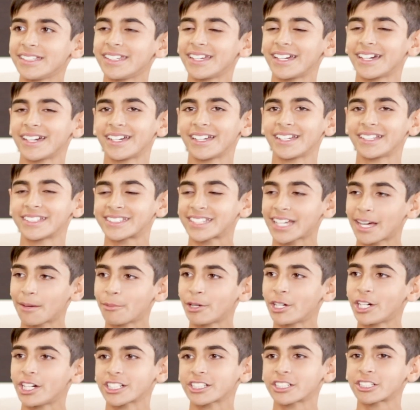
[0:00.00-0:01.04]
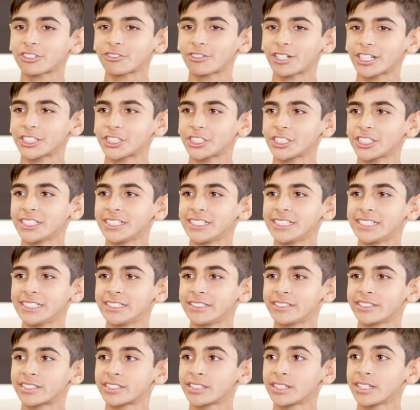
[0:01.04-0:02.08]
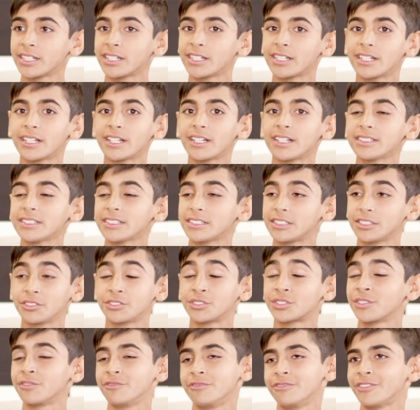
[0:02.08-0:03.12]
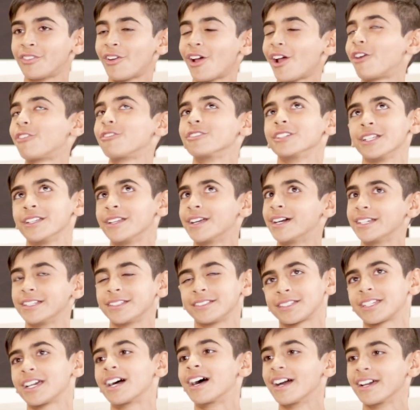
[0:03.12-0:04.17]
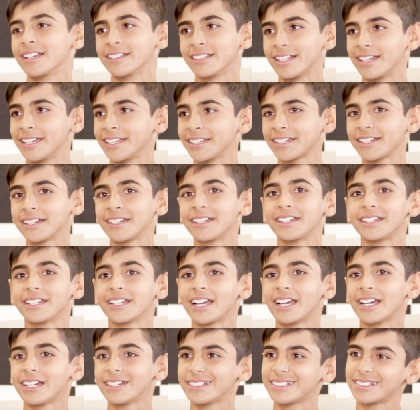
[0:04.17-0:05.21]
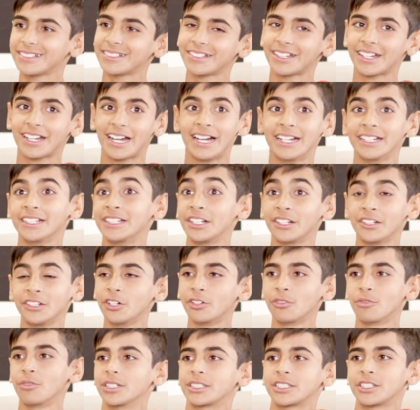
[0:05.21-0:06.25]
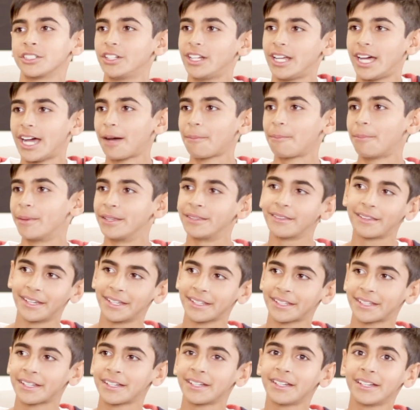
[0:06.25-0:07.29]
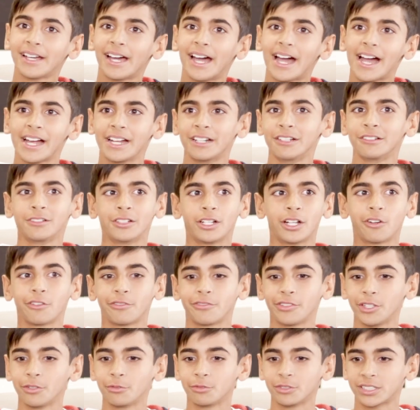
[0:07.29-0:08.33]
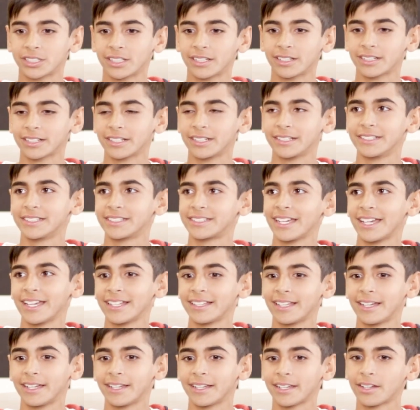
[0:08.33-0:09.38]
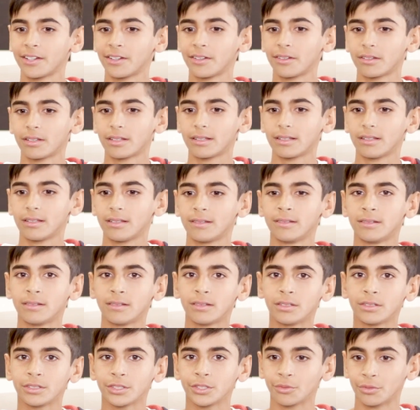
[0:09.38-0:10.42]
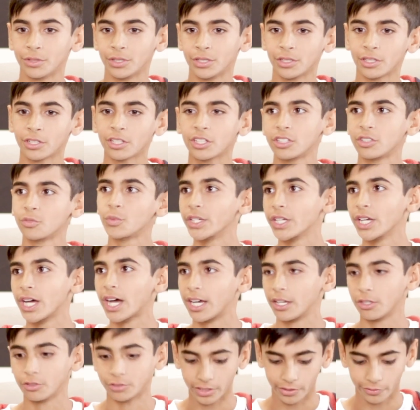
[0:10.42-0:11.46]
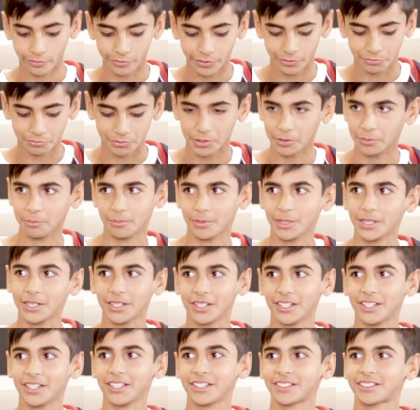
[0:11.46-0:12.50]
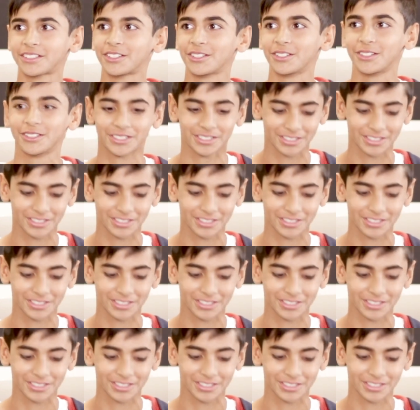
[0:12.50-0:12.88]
Yeah, Aisam-ul-Haq Qureshi. he's, yeah. he's a very nice guy. Like, I didn't know what could happen. Like, I don't know if he was gonna say, like, you want we I only have 15 minutes or